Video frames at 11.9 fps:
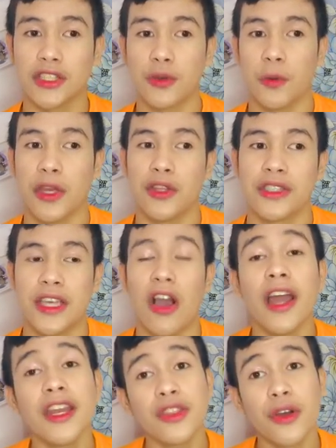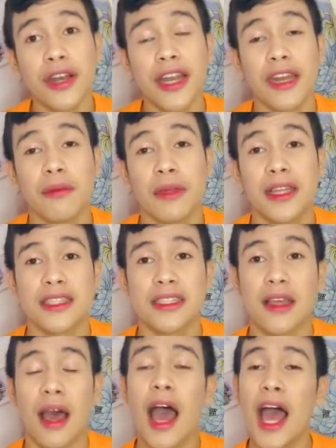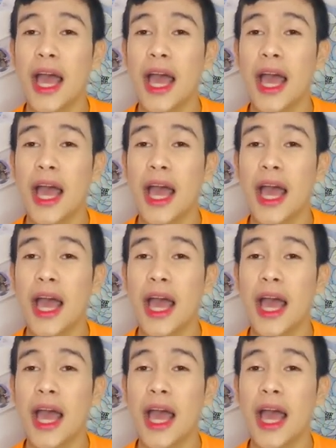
So when you say auditory, it means na